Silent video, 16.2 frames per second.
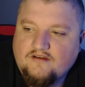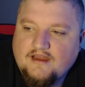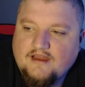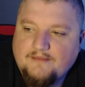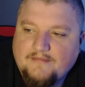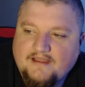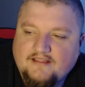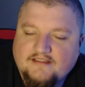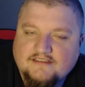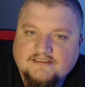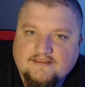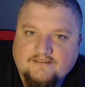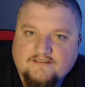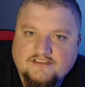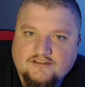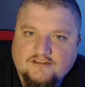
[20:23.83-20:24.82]
list
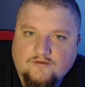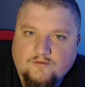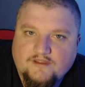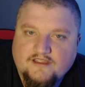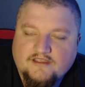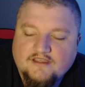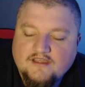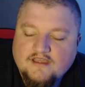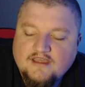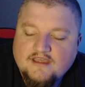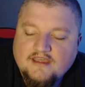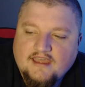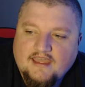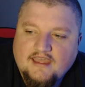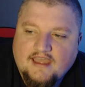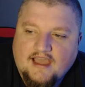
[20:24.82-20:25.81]
every single week.
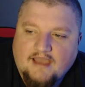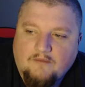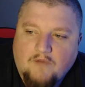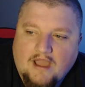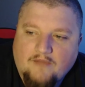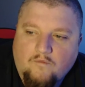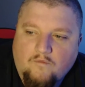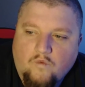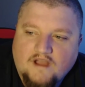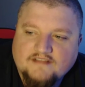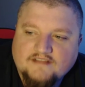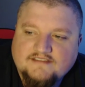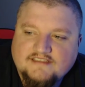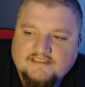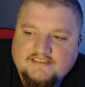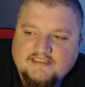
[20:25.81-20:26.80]
I want
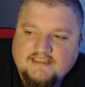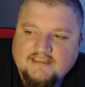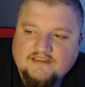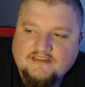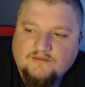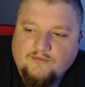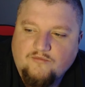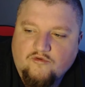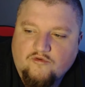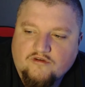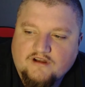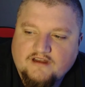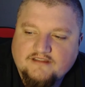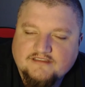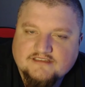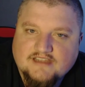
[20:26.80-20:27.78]
to see a little bit more out
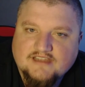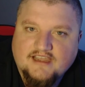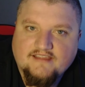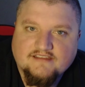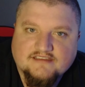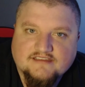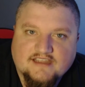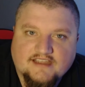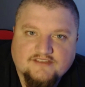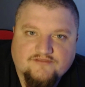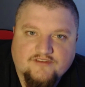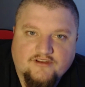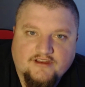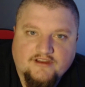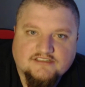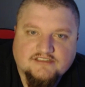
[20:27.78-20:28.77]
of this guy. This guy is
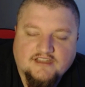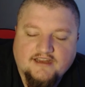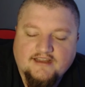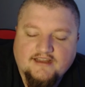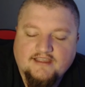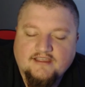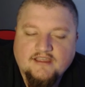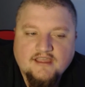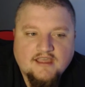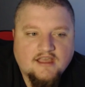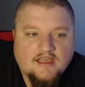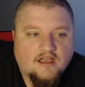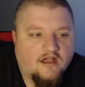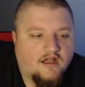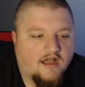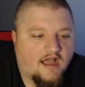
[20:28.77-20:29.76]
very exciting.
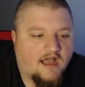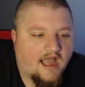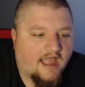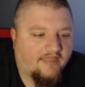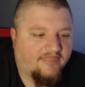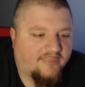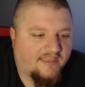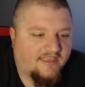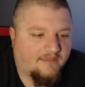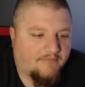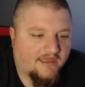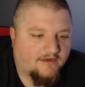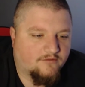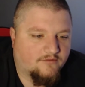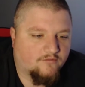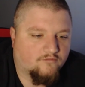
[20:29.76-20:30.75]
I think
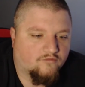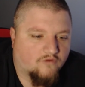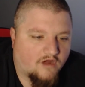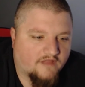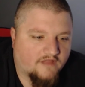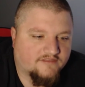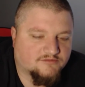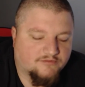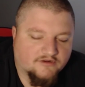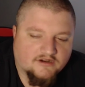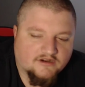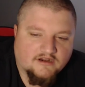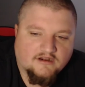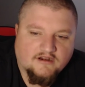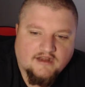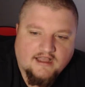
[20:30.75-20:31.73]
Ben
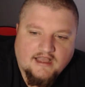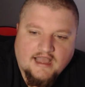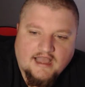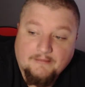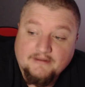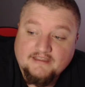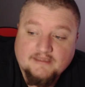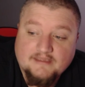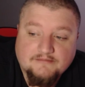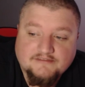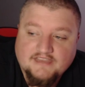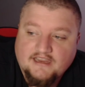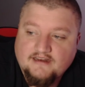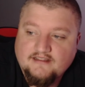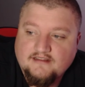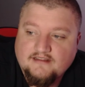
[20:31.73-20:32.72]
Roethlisberger, I'm going to keep
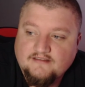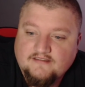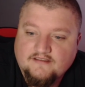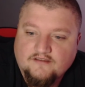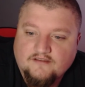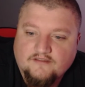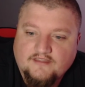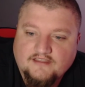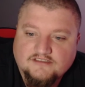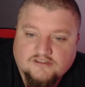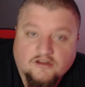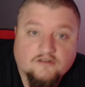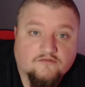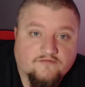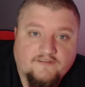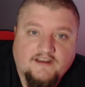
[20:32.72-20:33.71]
saying it until they
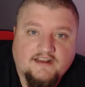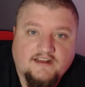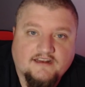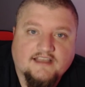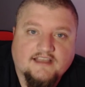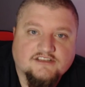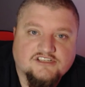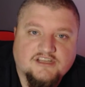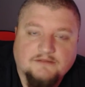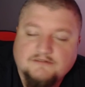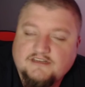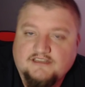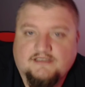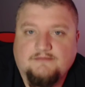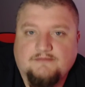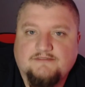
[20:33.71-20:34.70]
start feeding Najee. I'm just
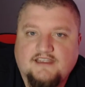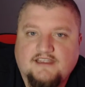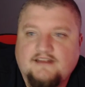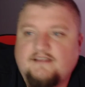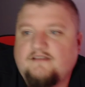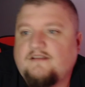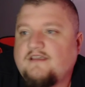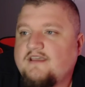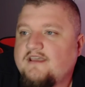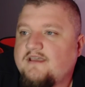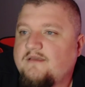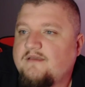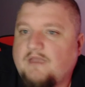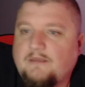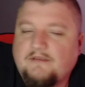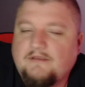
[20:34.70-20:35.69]
going to keep saying it.
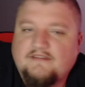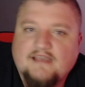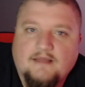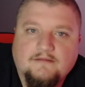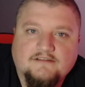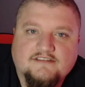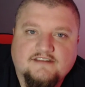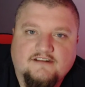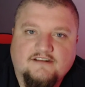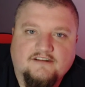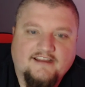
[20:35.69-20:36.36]
Maybe Tomlinson or